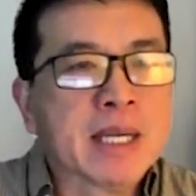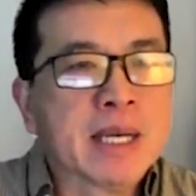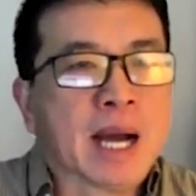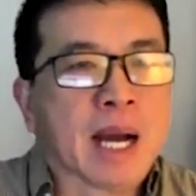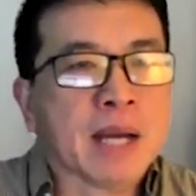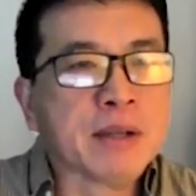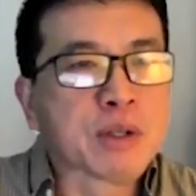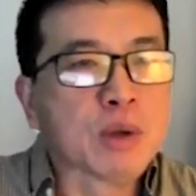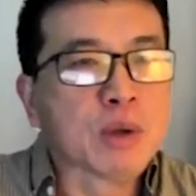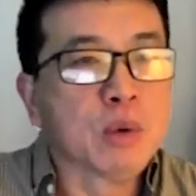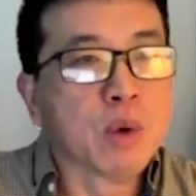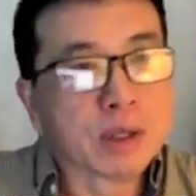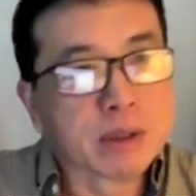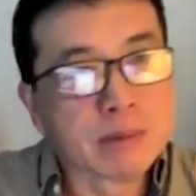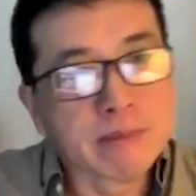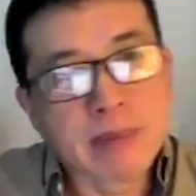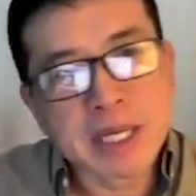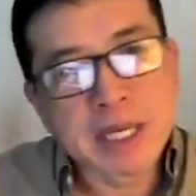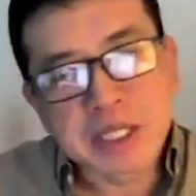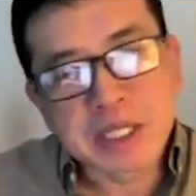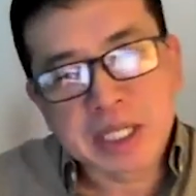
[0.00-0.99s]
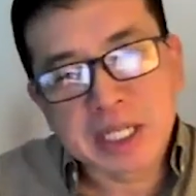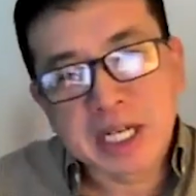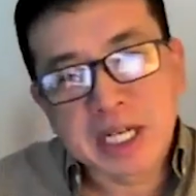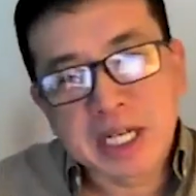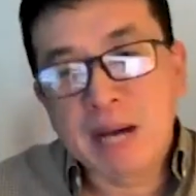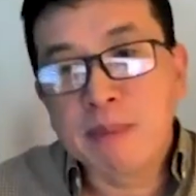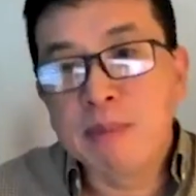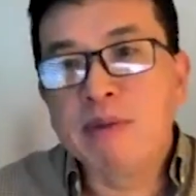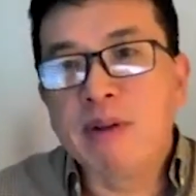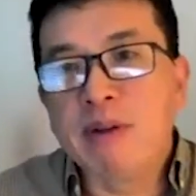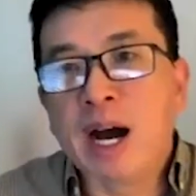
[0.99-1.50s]
I do want to mention a
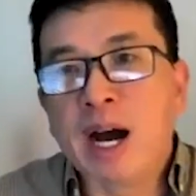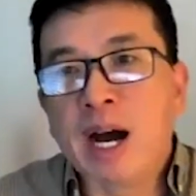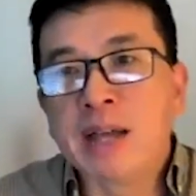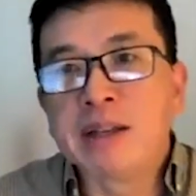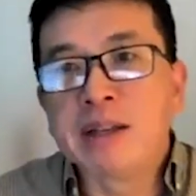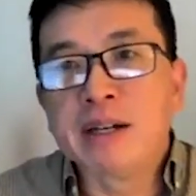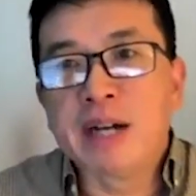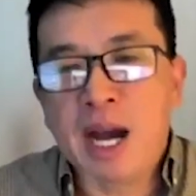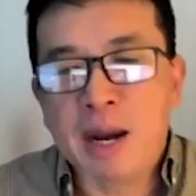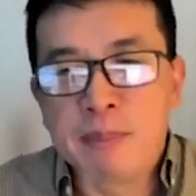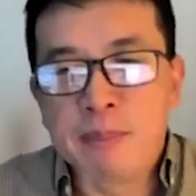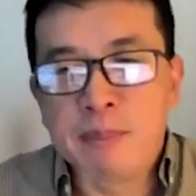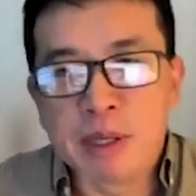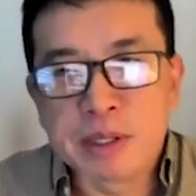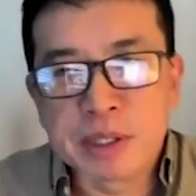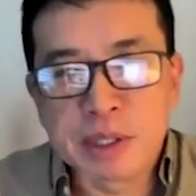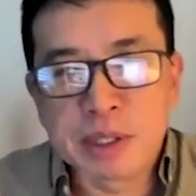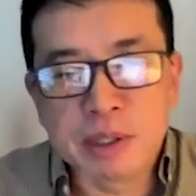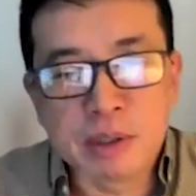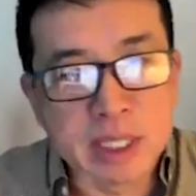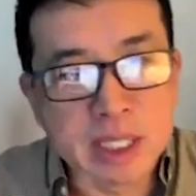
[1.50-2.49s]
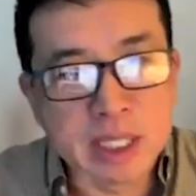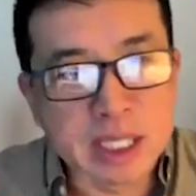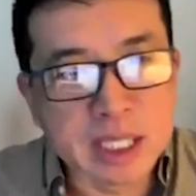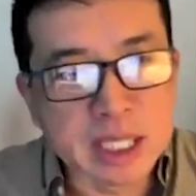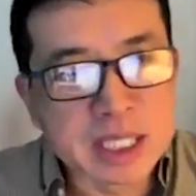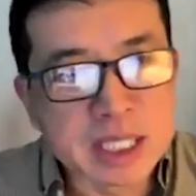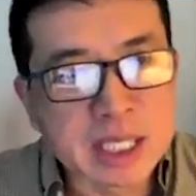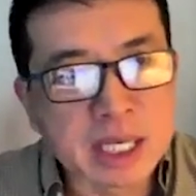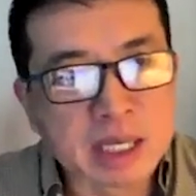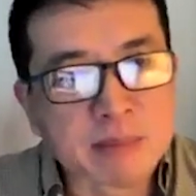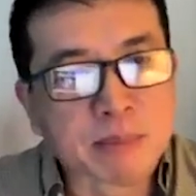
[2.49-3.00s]
couple other
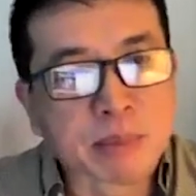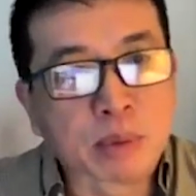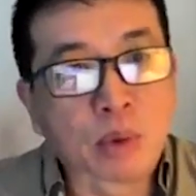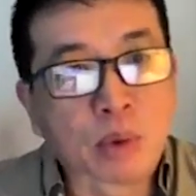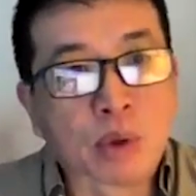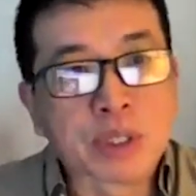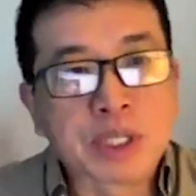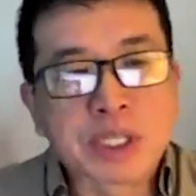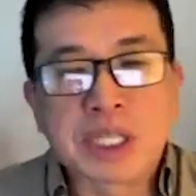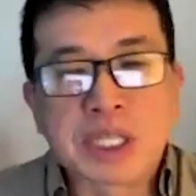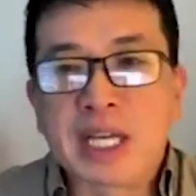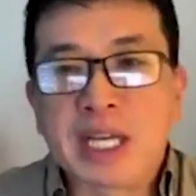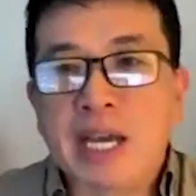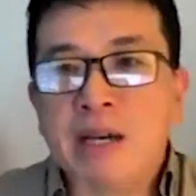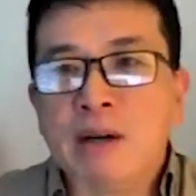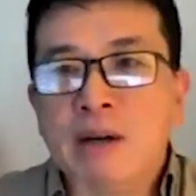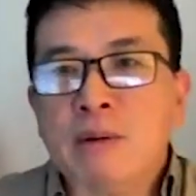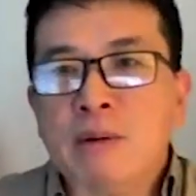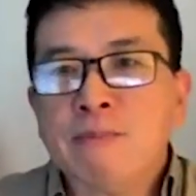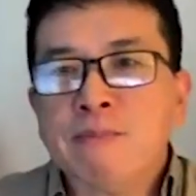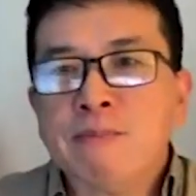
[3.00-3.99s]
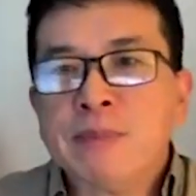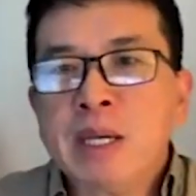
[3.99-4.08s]
opportunities at broad scale.